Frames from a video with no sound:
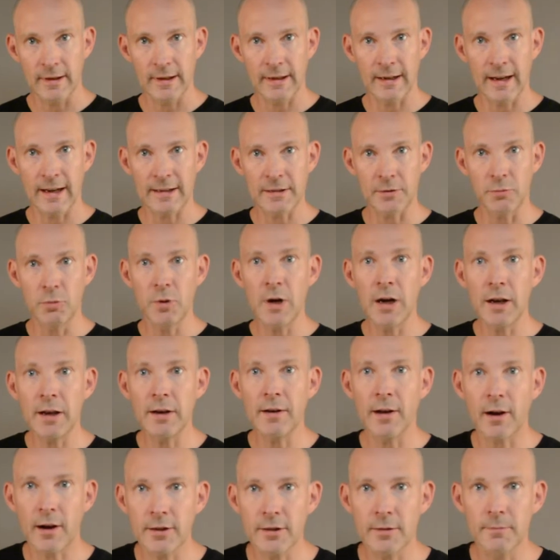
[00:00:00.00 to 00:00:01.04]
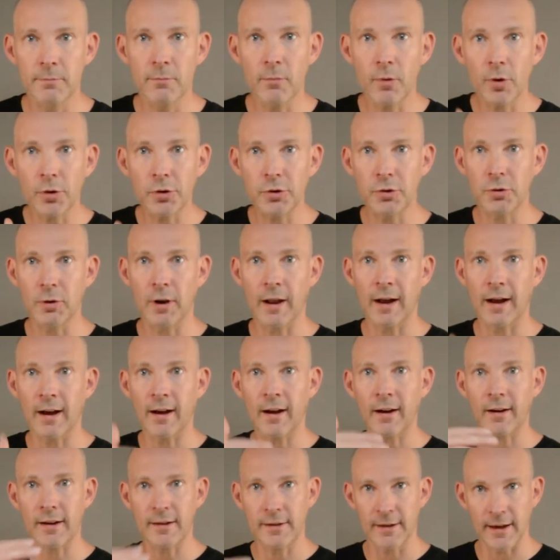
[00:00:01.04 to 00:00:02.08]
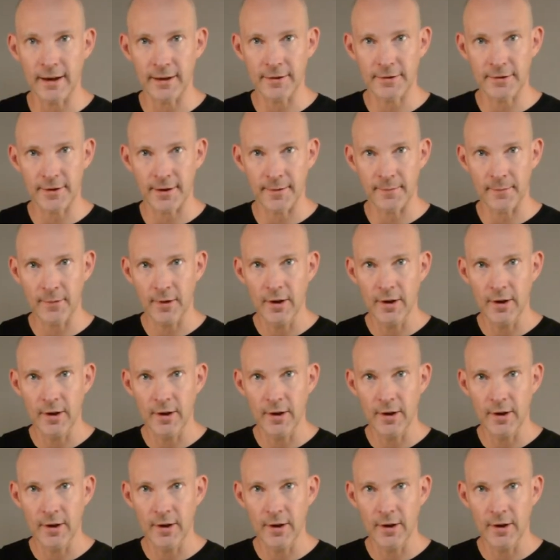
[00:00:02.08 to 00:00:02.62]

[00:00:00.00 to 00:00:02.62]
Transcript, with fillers: it has a really nice modular architecture.